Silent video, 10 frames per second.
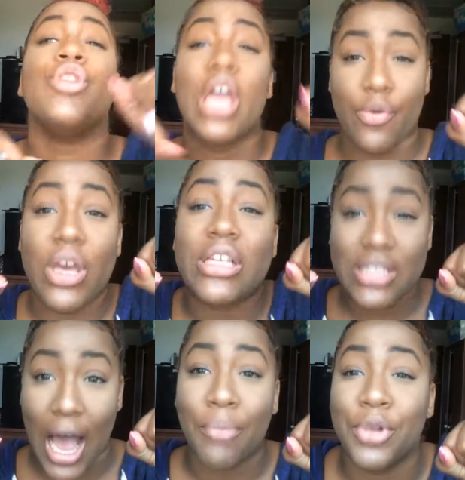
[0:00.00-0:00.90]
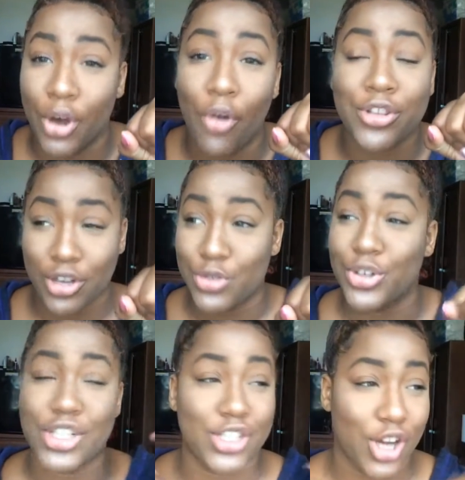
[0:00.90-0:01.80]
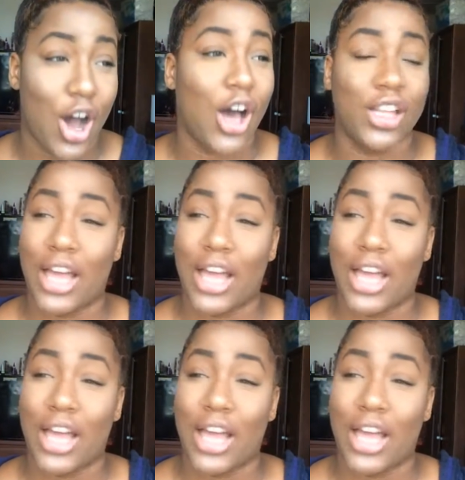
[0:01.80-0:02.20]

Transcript: and it's time to go search for this dog.